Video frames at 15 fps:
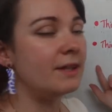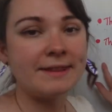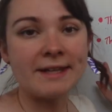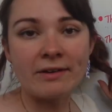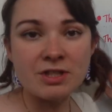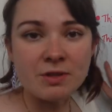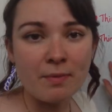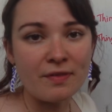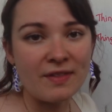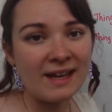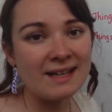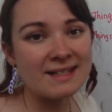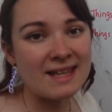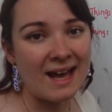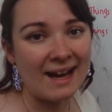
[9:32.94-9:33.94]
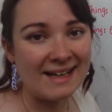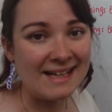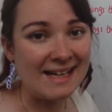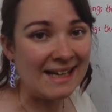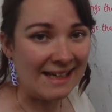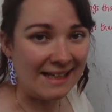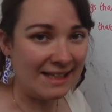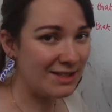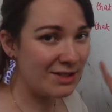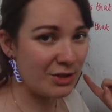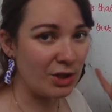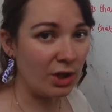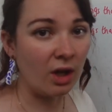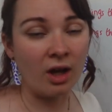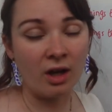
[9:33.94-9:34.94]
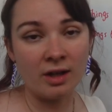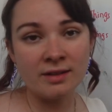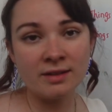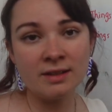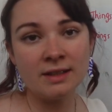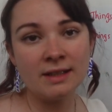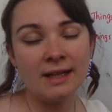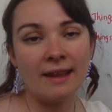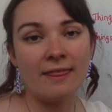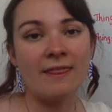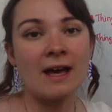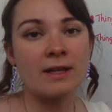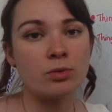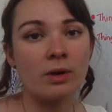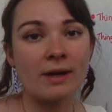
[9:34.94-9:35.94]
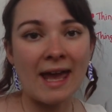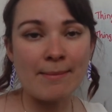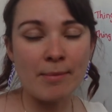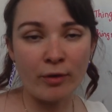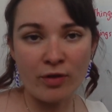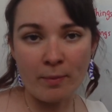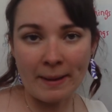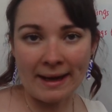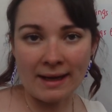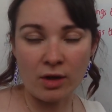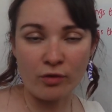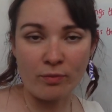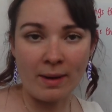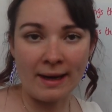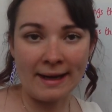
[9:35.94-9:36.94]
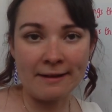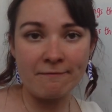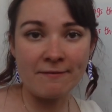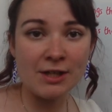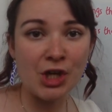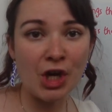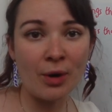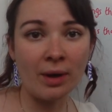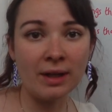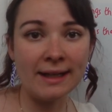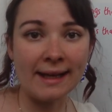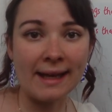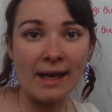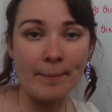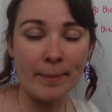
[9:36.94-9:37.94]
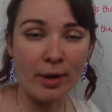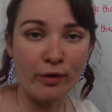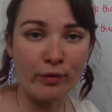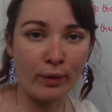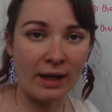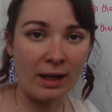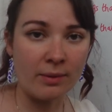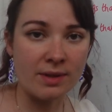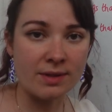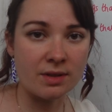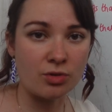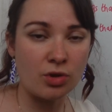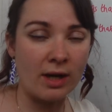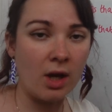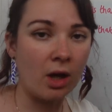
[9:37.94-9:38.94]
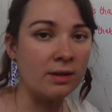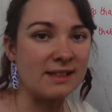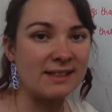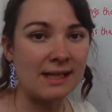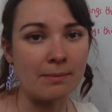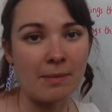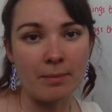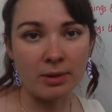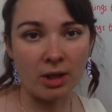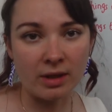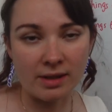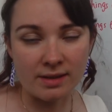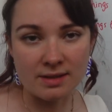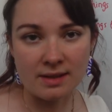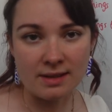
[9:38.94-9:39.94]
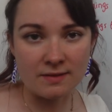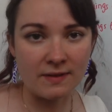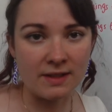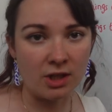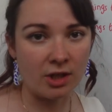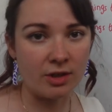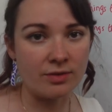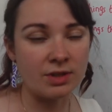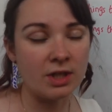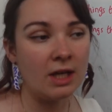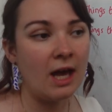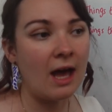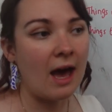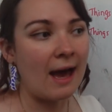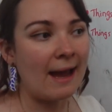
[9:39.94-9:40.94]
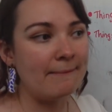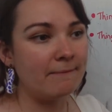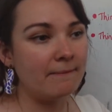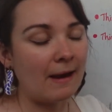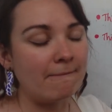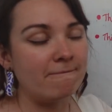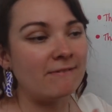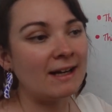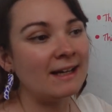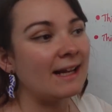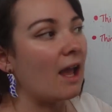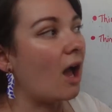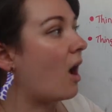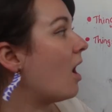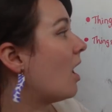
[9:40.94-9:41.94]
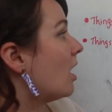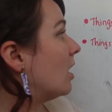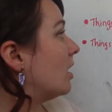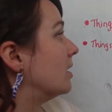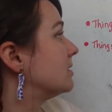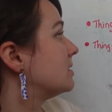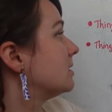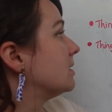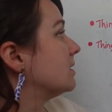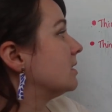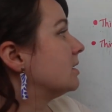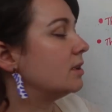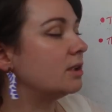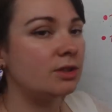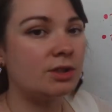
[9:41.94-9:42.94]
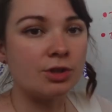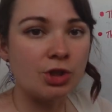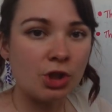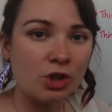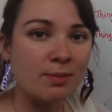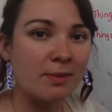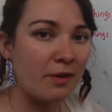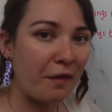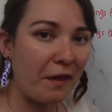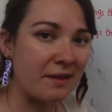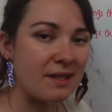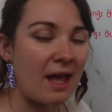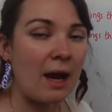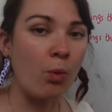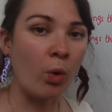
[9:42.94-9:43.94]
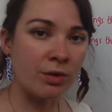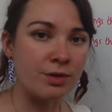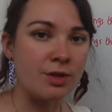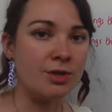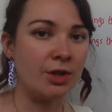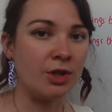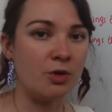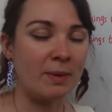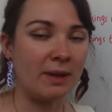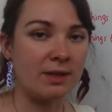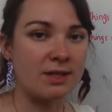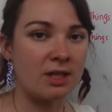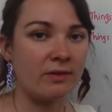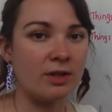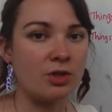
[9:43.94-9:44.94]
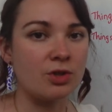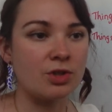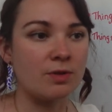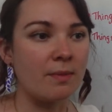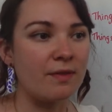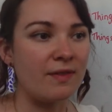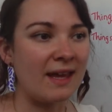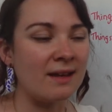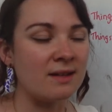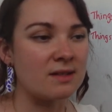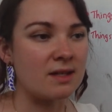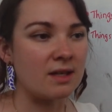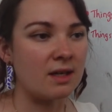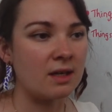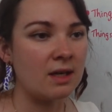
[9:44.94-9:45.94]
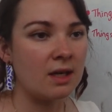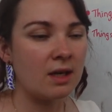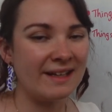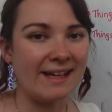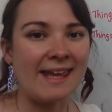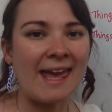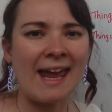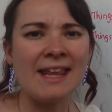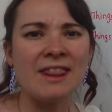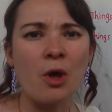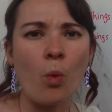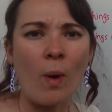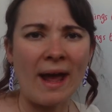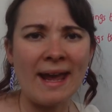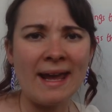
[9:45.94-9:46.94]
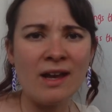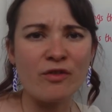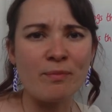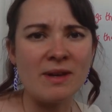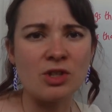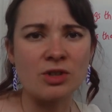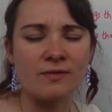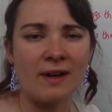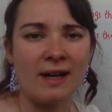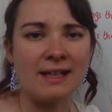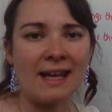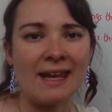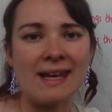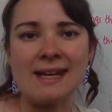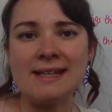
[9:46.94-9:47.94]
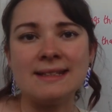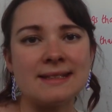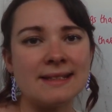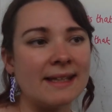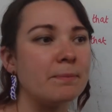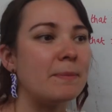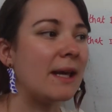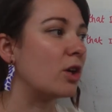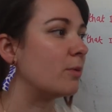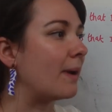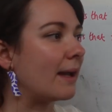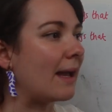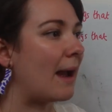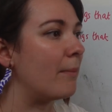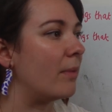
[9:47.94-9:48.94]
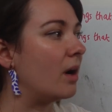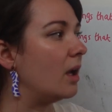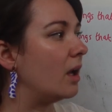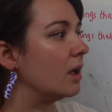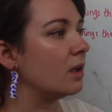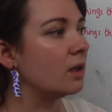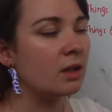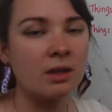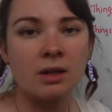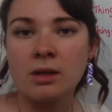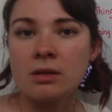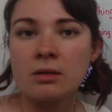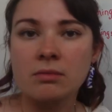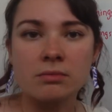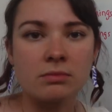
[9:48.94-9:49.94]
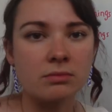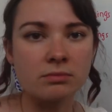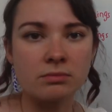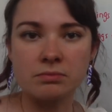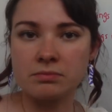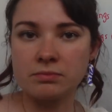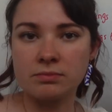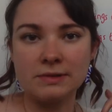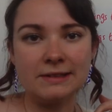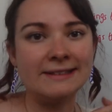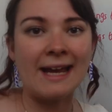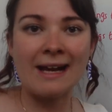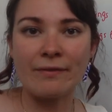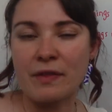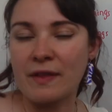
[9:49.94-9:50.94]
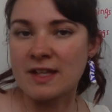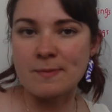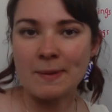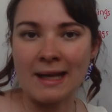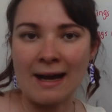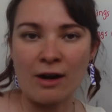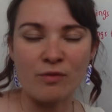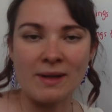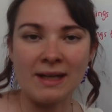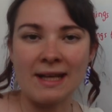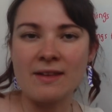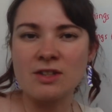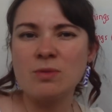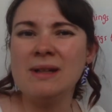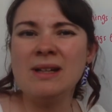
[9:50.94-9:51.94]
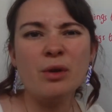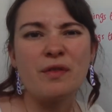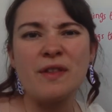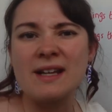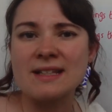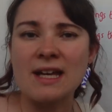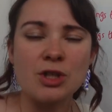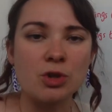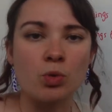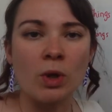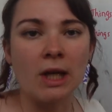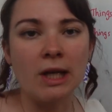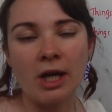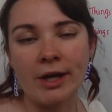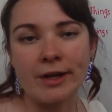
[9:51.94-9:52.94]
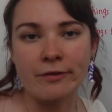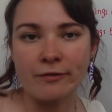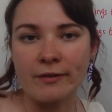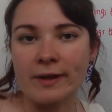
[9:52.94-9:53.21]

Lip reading: there are some things that I need to learn. That's what came off the back of my video, I'll link it above, when I was trying to understand my blockers to these videos. I'm finding it hard to do some of the things that I want to do because there are just some things that get in the way of me just finding it easy to like pick up my camera, let everything spill out of me. Like there's some little things that I just want to learn and